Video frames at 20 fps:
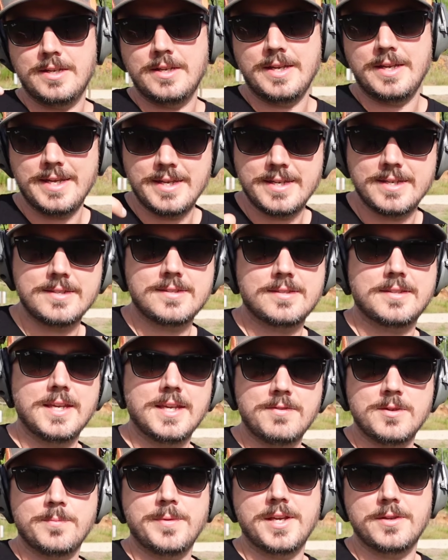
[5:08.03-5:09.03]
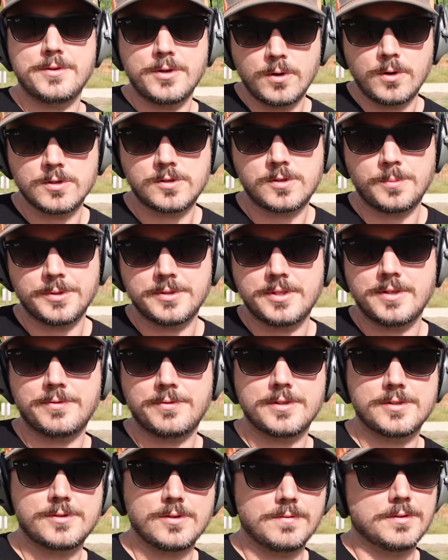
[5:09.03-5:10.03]
is giving me a noticeable
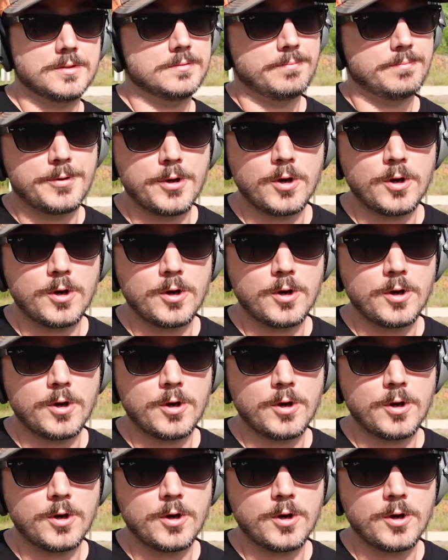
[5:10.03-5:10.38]
difference over